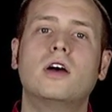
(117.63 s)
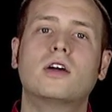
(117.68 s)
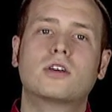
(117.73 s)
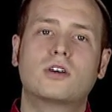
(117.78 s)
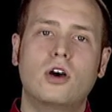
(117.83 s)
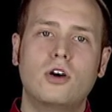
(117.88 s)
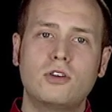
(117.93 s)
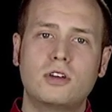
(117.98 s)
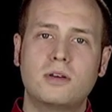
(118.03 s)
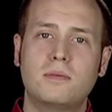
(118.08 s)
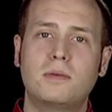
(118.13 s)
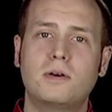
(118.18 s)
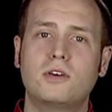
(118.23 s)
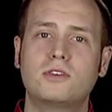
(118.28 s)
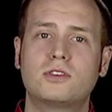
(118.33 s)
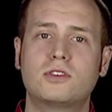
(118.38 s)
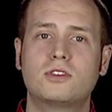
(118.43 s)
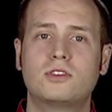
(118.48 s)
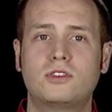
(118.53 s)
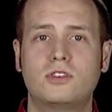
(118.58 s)
Code
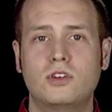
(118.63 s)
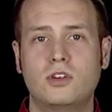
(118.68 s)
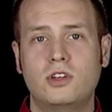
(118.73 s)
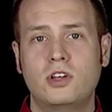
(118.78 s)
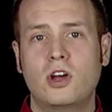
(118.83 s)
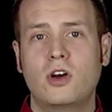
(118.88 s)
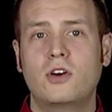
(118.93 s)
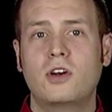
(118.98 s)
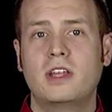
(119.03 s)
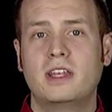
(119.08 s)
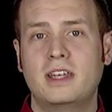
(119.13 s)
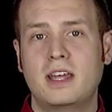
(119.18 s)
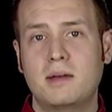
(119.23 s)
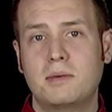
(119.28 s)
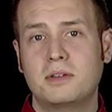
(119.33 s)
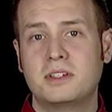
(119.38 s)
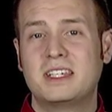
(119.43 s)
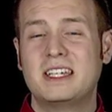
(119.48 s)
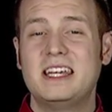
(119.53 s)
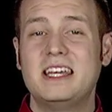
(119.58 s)
Composer Studio
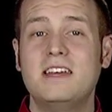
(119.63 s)
enables